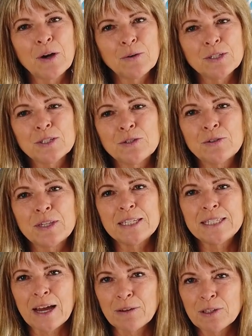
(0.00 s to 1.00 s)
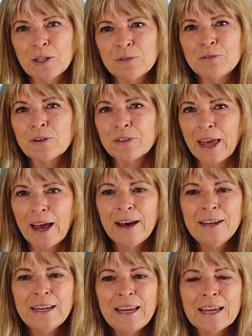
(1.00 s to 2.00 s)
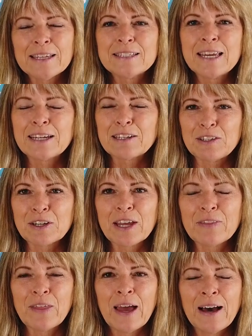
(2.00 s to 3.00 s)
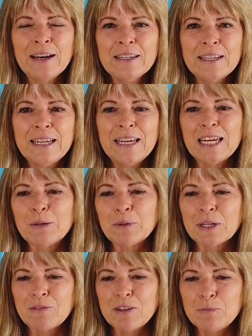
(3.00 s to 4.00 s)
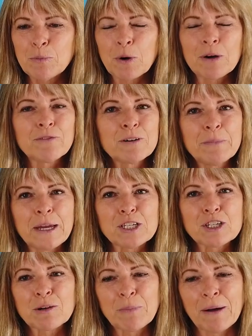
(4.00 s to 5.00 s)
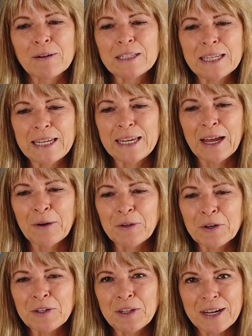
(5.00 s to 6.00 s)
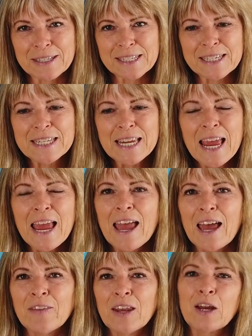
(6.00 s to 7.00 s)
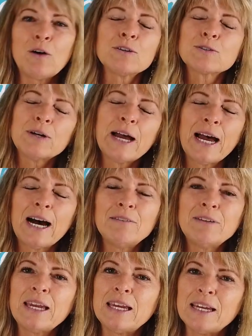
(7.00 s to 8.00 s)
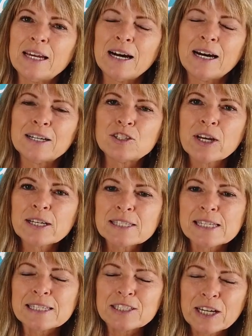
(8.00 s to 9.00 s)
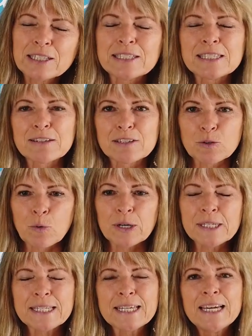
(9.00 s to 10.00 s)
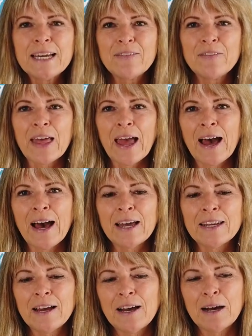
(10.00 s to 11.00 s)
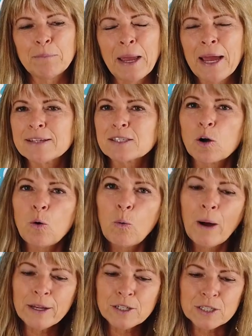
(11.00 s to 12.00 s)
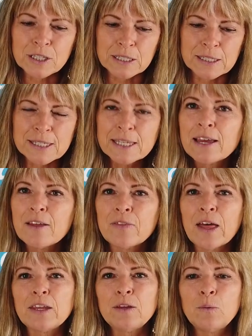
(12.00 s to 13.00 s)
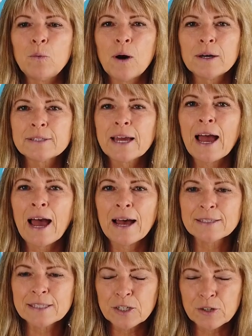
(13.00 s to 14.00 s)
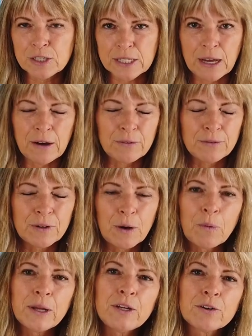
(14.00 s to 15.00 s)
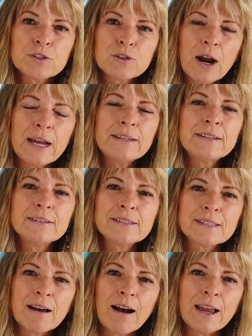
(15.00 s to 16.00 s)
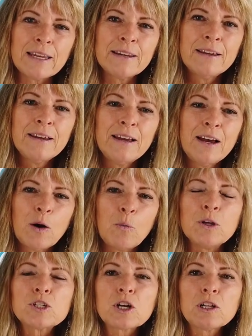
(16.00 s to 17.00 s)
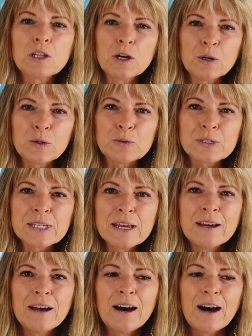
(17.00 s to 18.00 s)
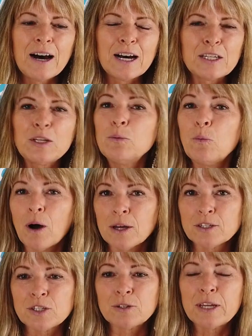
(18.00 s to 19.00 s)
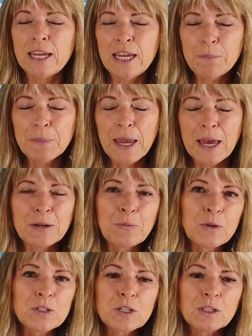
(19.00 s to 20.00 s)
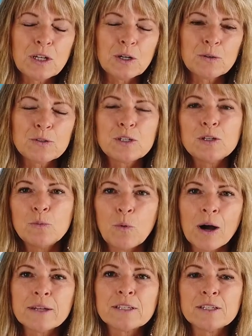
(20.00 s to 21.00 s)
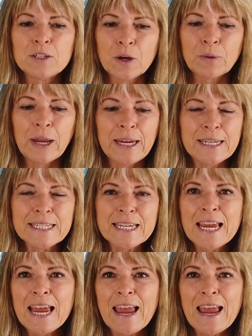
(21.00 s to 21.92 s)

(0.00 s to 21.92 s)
go to the download for that and take a look at that. It will give you more information about cleaning out your closet. And then I also have a checklist of sorts that has questions that you want to ask yourself when you're trying to decide which clothes you want to keep and which clothes you want to donate.